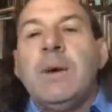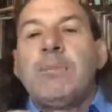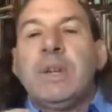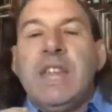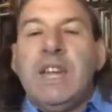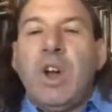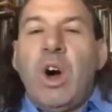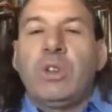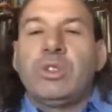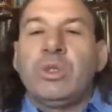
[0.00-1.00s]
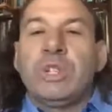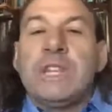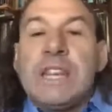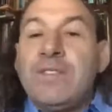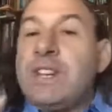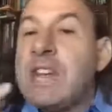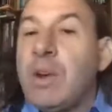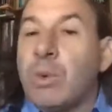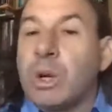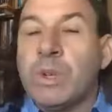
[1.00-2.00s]
but then also to even
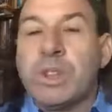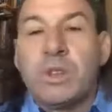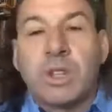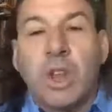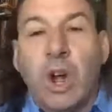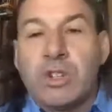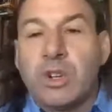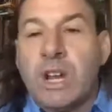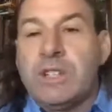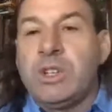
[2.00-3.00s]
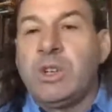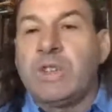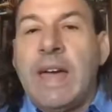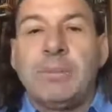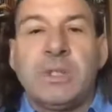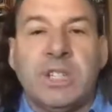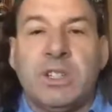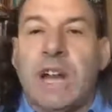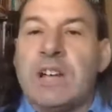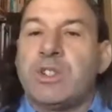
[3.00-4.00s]
network with those larger NGOs, Amnesty
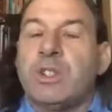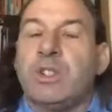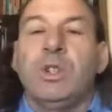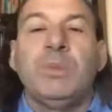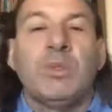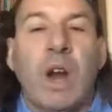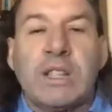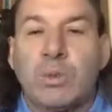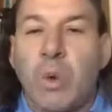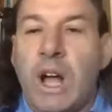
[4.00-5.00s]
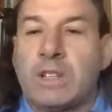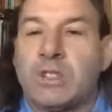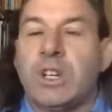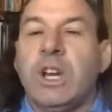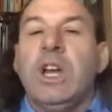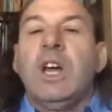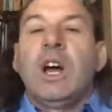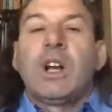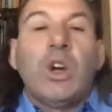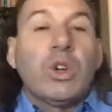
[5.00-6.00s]
International, Human Rights Watch,
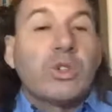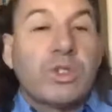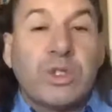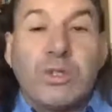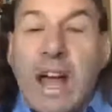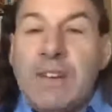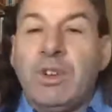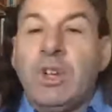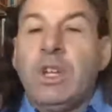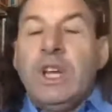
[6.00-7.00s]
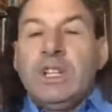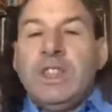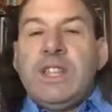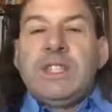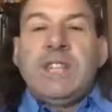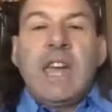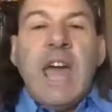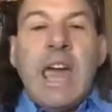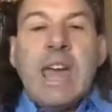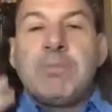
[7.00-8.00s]
Cultural Survival, to then say,
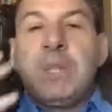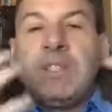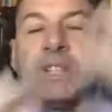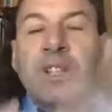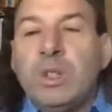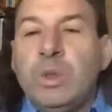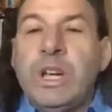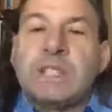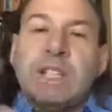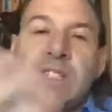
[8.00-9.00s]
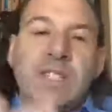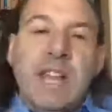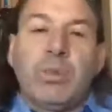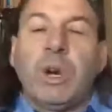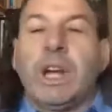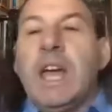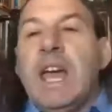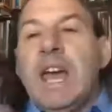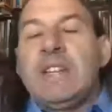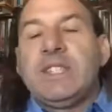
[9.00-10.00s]
hey, please include us, let's network
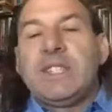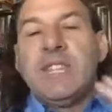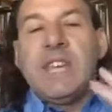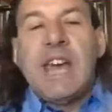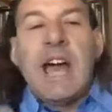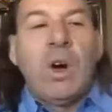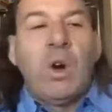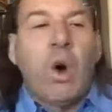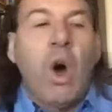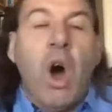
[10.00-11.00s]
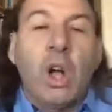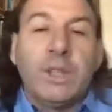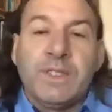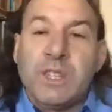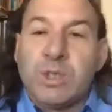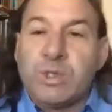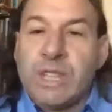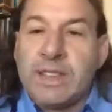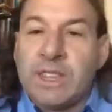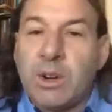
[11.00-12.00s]
and see how all of the issues
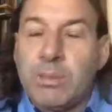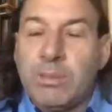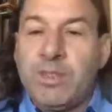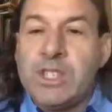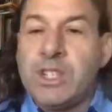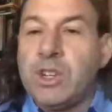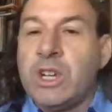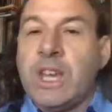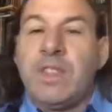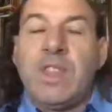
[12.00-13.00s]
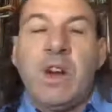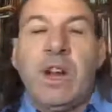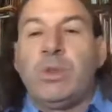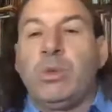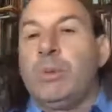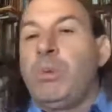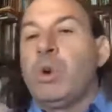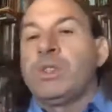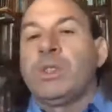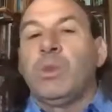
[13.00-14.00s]
that they're featuring in their annual
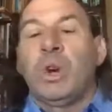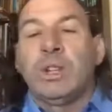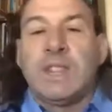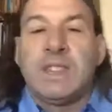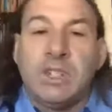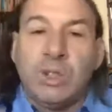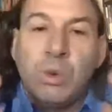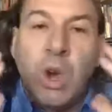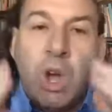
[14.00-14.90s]
reports and the work that they do